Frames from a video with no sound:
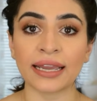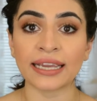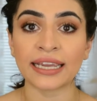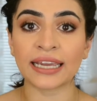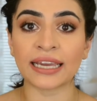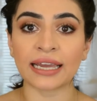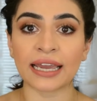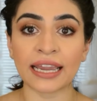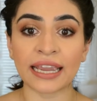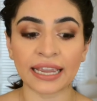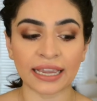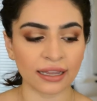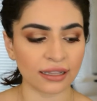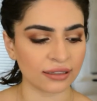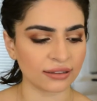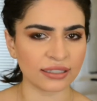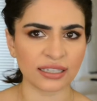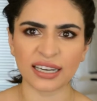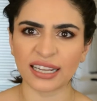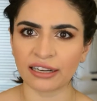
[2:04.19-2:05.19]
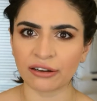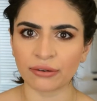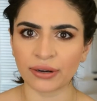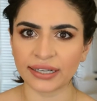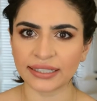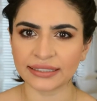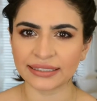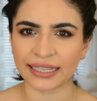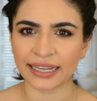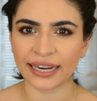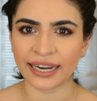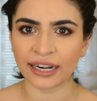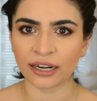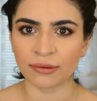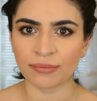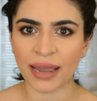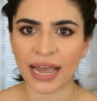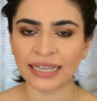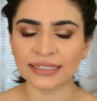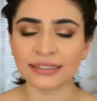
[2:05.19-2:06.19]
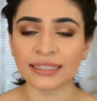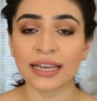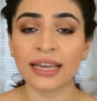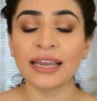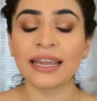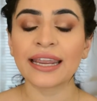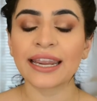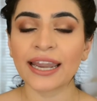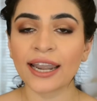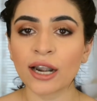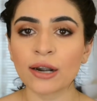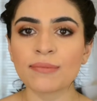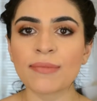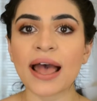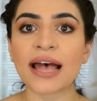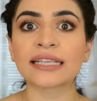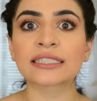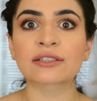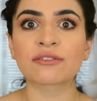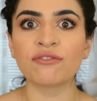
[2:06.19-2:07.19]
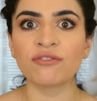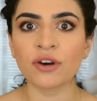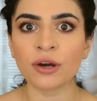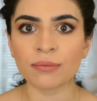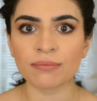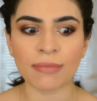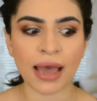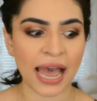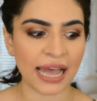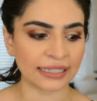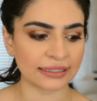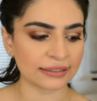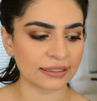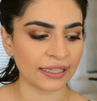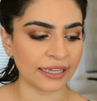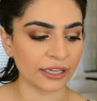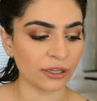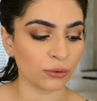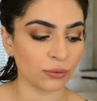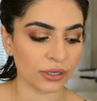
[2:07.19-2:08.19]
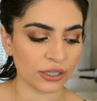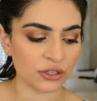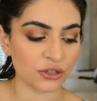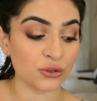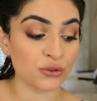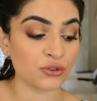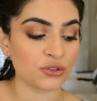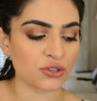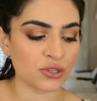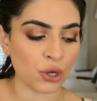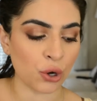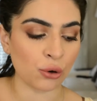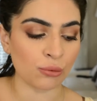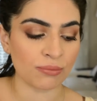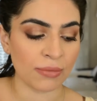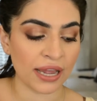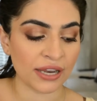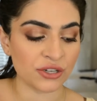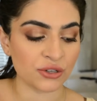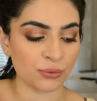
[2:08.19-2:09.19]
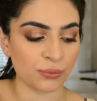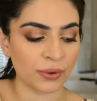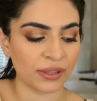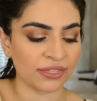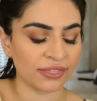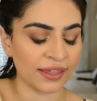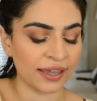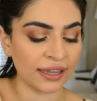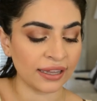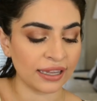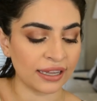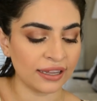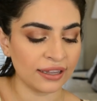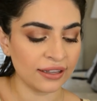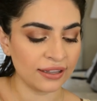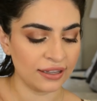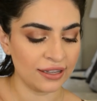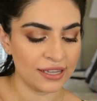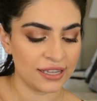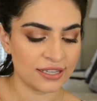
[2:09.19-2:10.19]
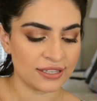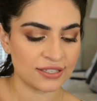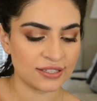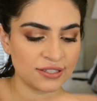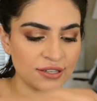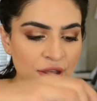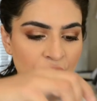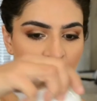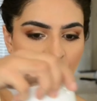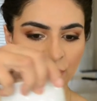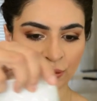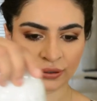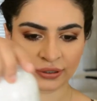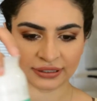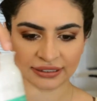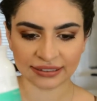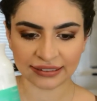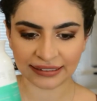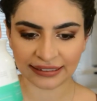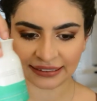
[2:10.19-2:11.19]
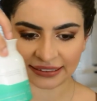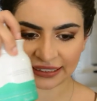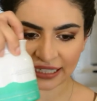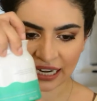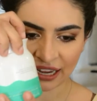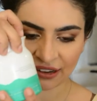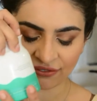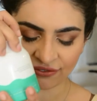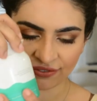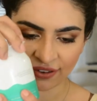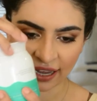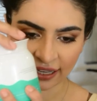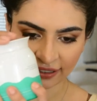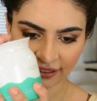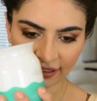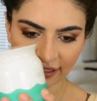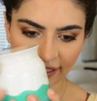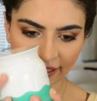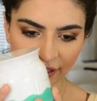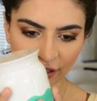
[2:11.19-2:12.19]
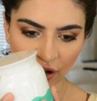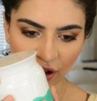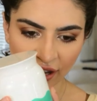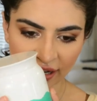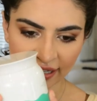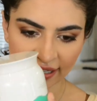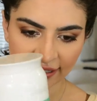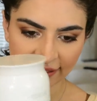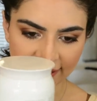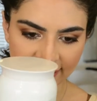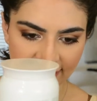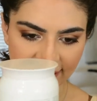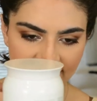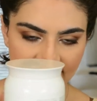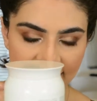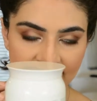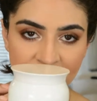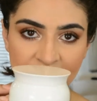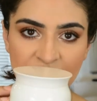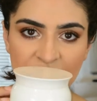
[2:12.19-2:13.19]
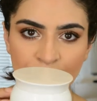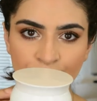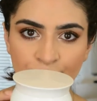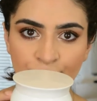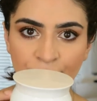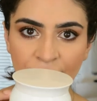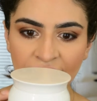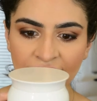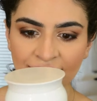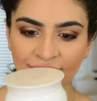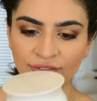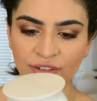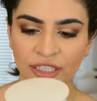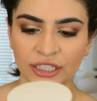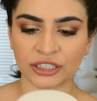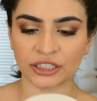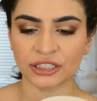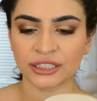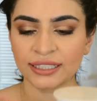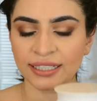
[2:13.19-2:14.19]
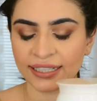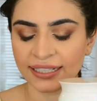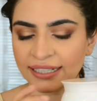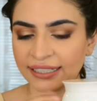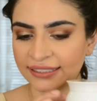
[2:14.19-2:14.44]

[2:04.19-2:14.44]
Did I already say hair mask? Hair mask, foot mask. Like, you can do so much with it. So I finally got it. This is the big version.